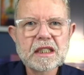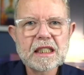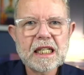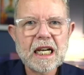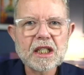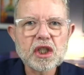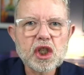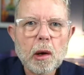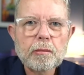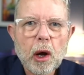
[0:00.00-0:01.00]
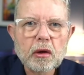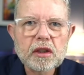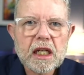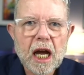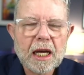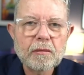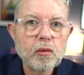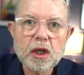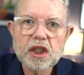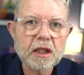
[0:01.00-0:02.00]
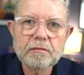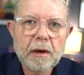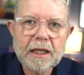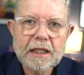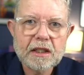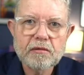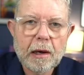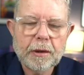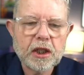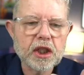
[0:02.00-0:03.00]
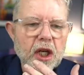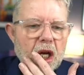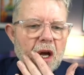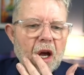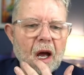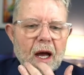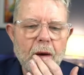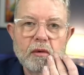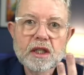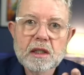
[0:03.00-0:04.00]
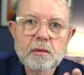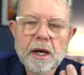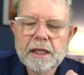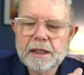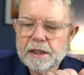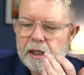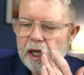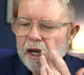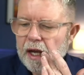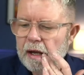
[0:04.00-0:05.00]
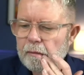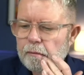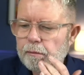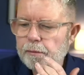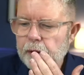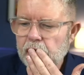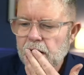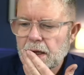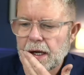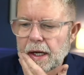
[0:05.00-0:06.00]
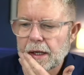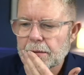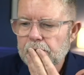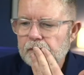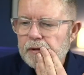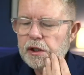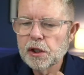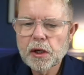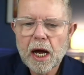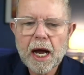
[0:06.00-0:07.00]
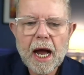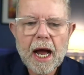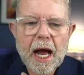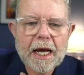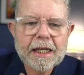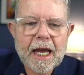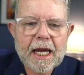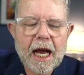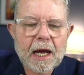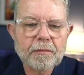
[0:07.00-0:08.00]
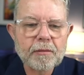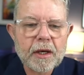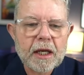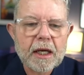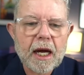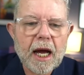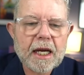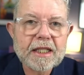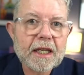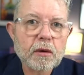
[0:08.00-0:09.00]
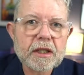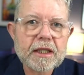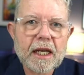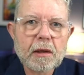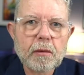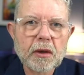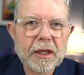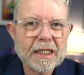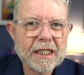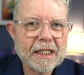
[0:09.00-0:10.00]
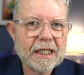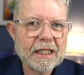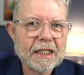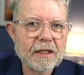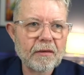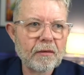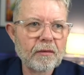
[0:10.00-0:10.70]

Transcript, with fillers: you kind of chomp on time watching mindless rubbish, uh, which is what I did. Um, um, you know, I, I, I get I'm as guilty as anyone who gets into these